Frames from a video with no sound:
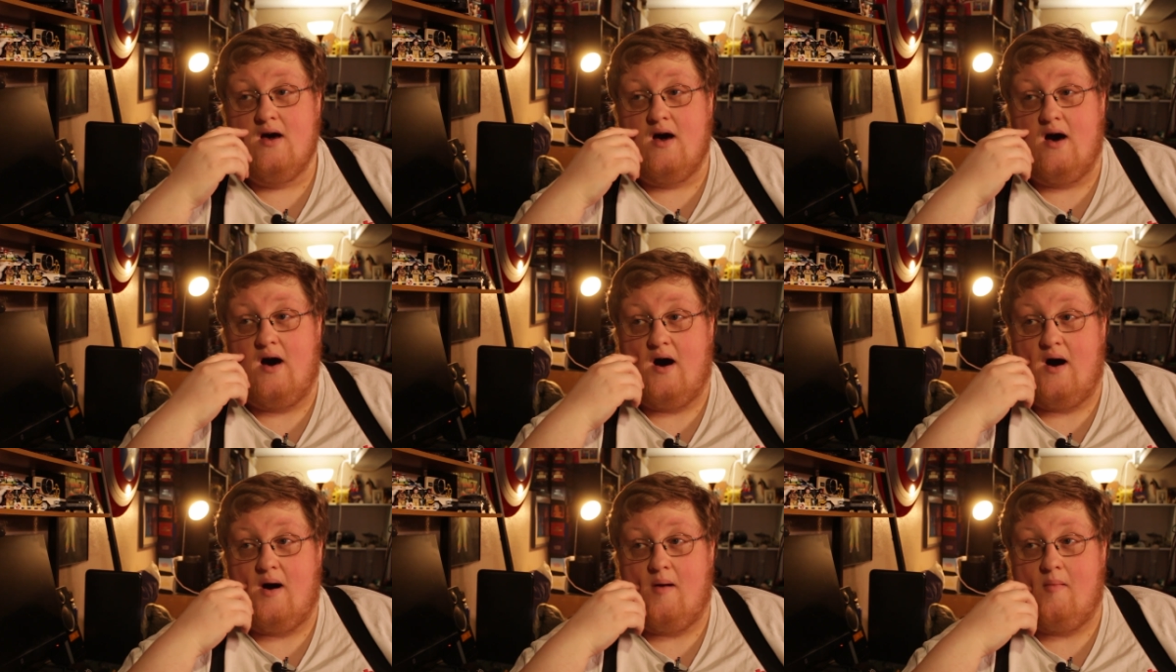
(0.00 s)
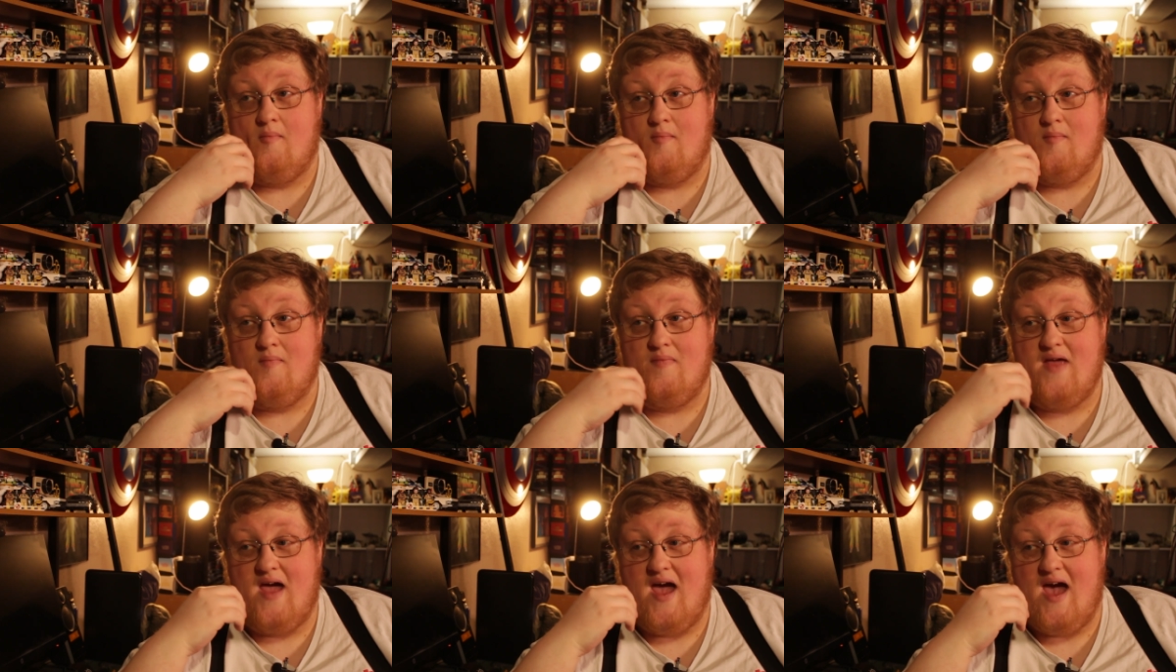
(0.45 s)

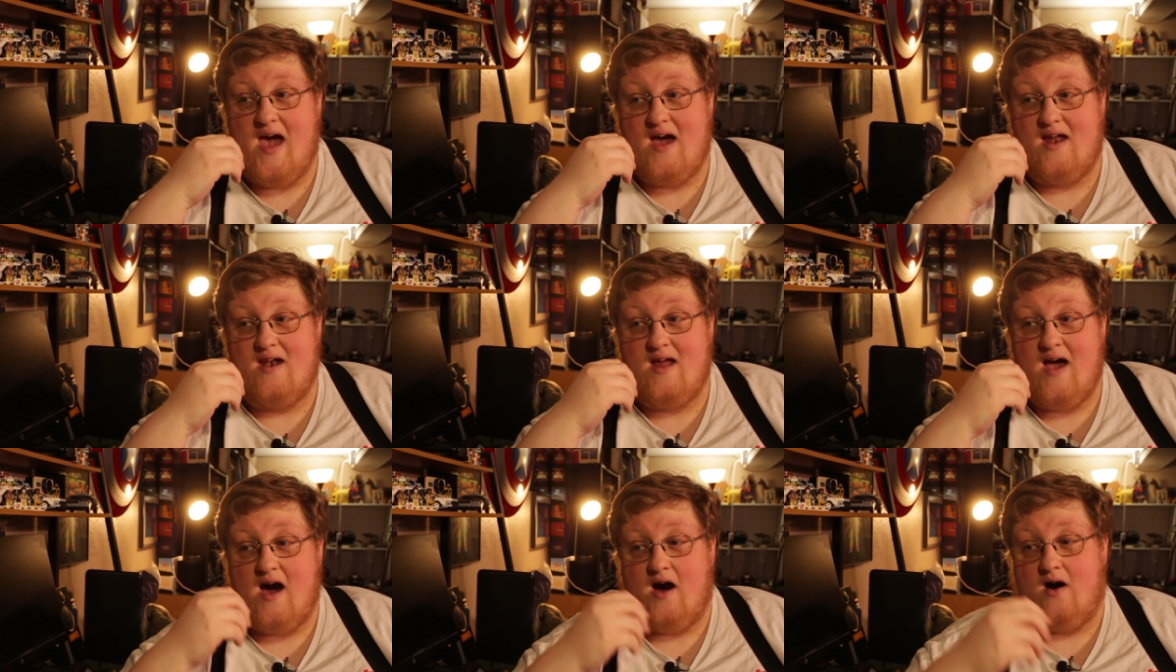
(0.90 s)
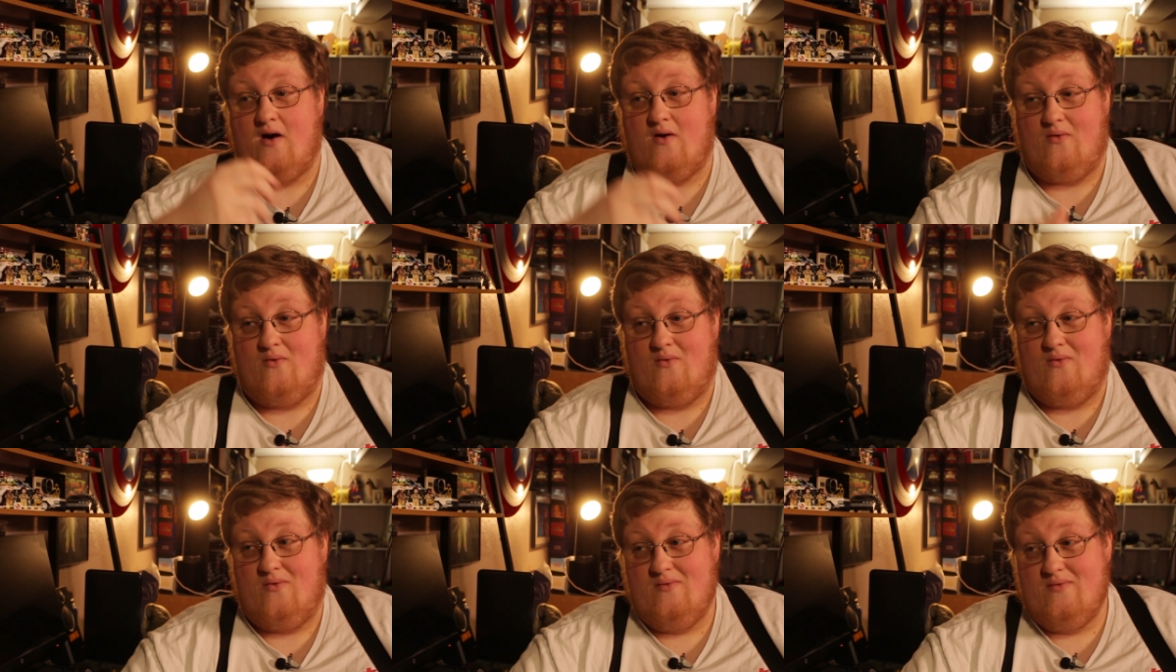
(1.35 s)
and
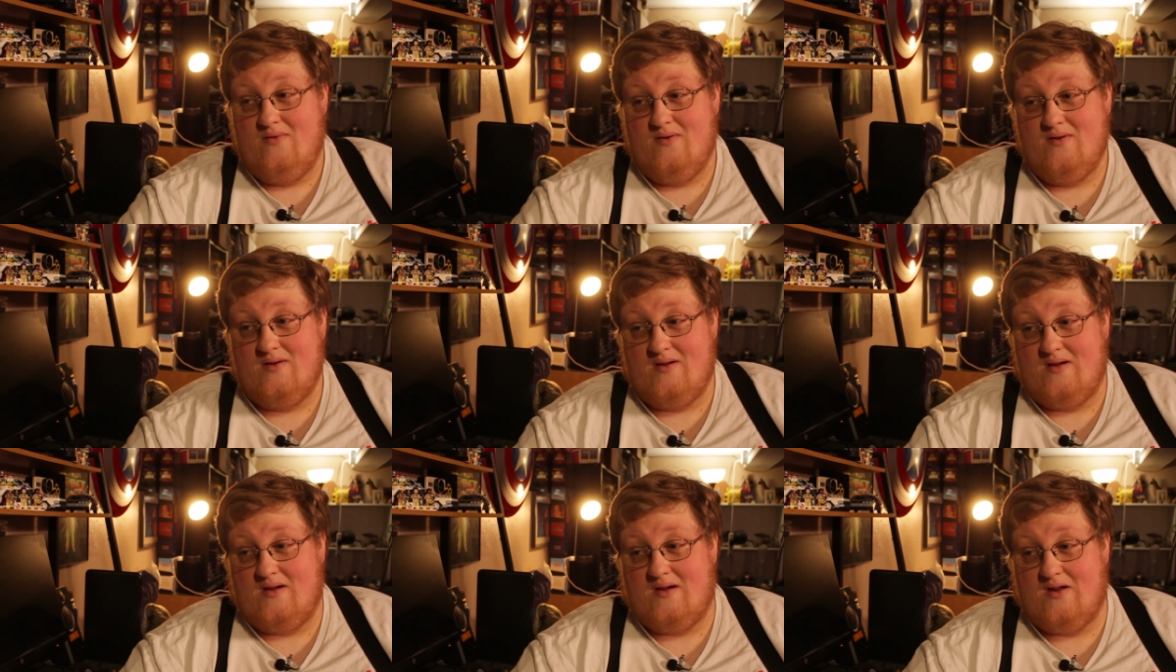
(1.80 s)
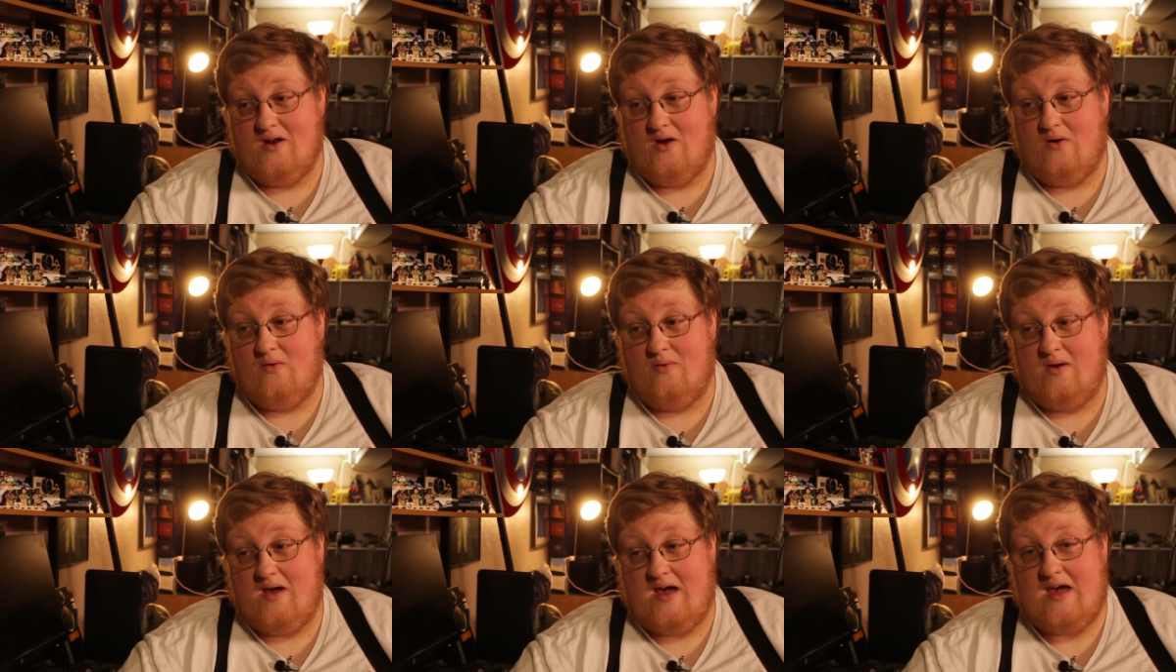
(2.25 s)
how,
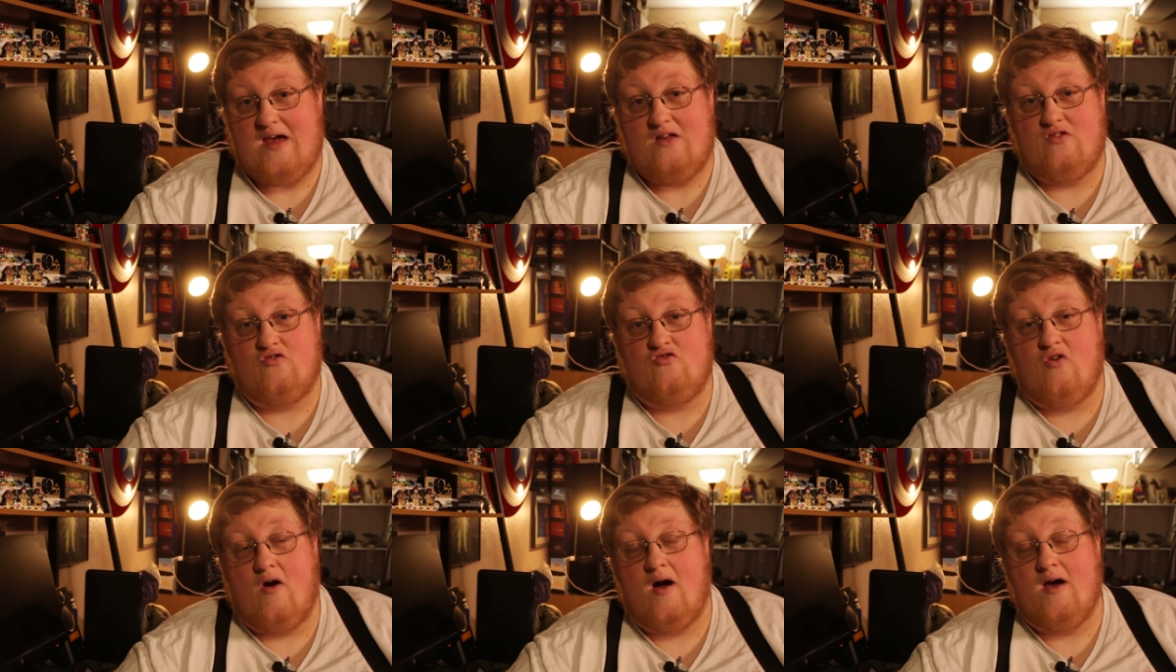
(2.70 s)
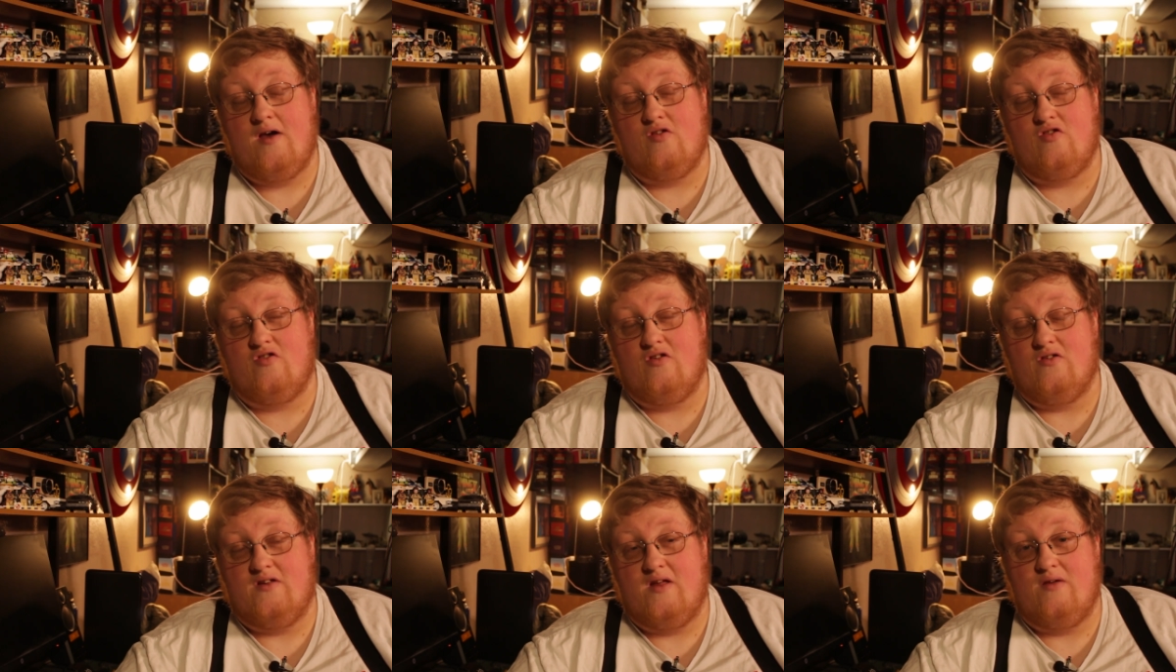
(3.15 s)
he
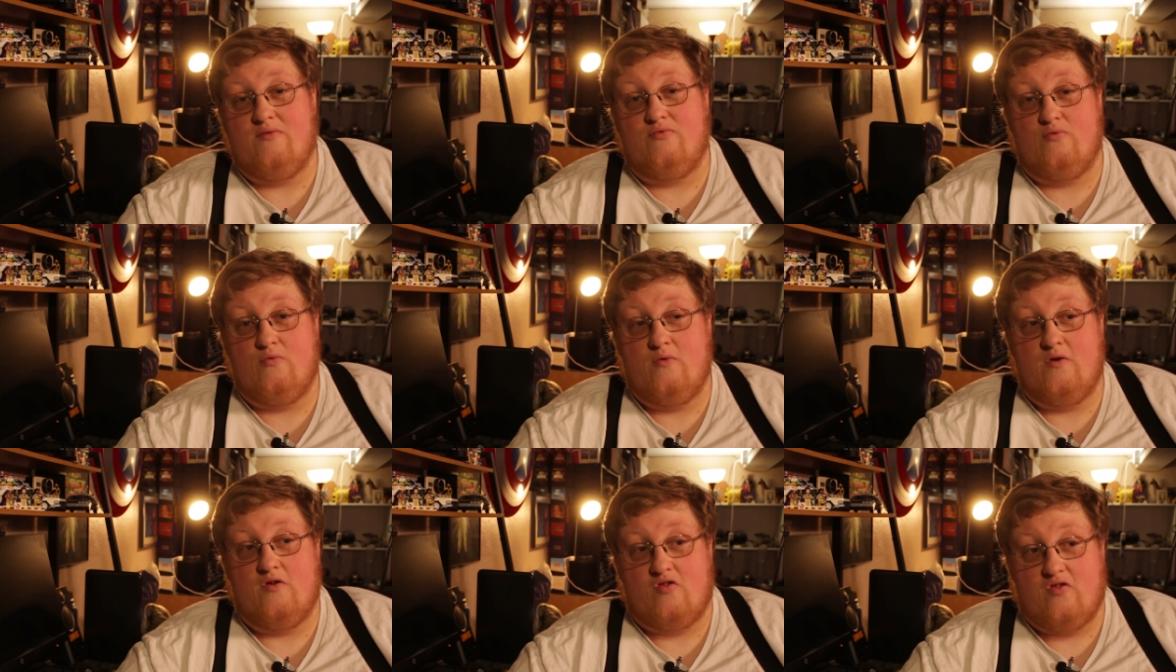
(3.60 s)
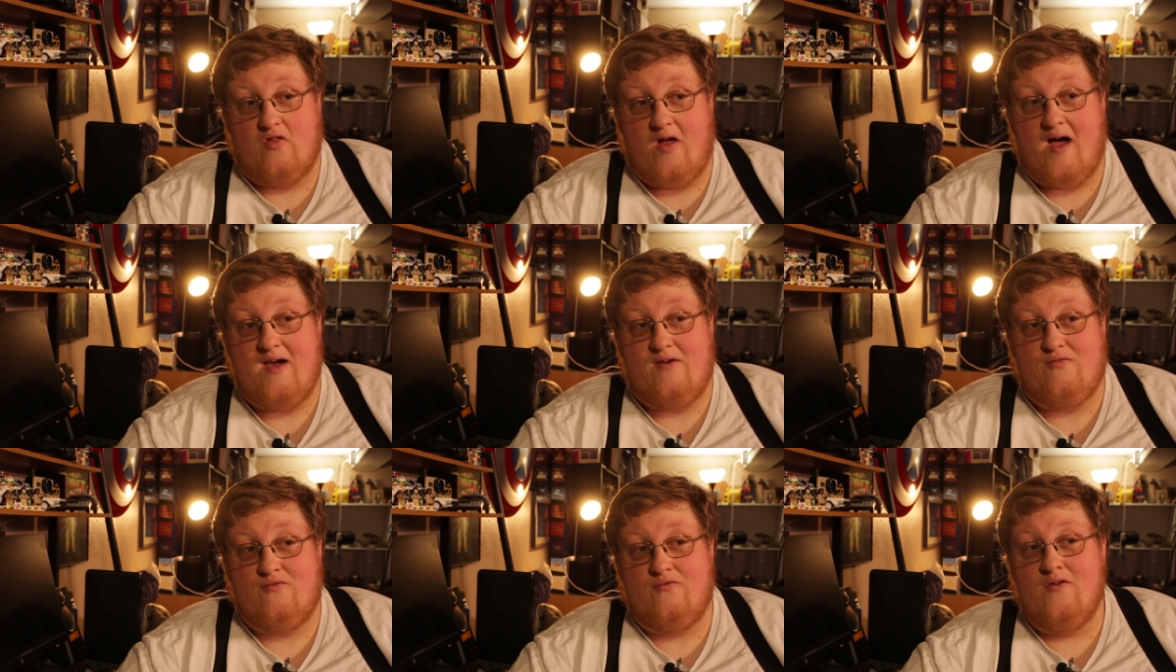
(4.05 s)
tries to live through his
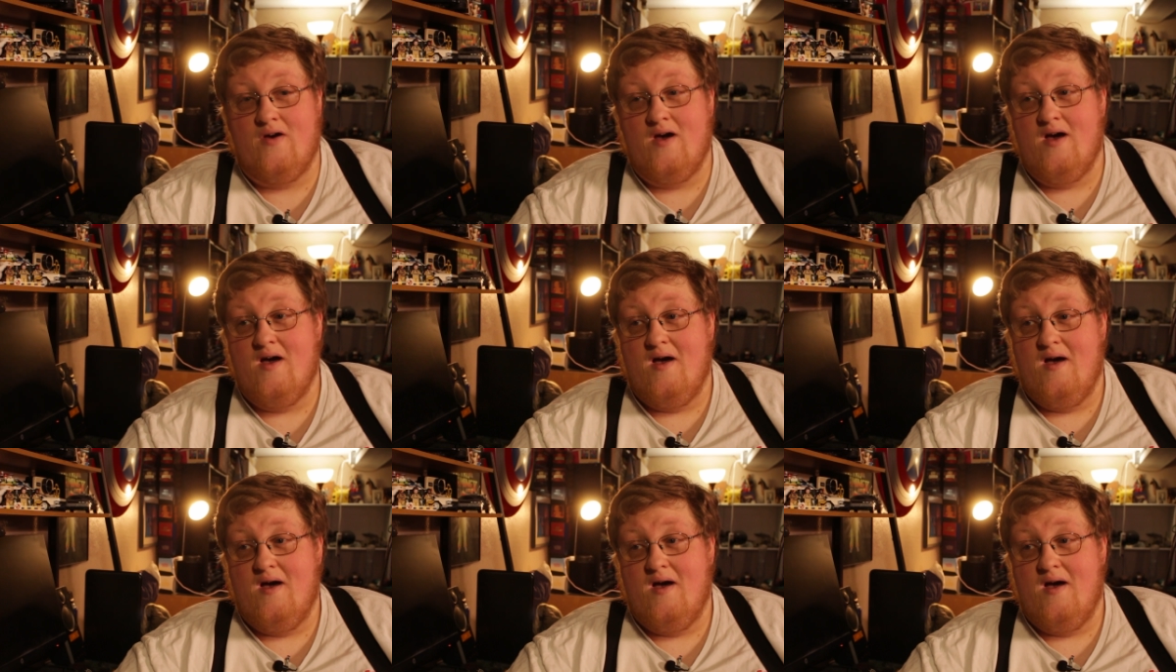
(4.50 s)
life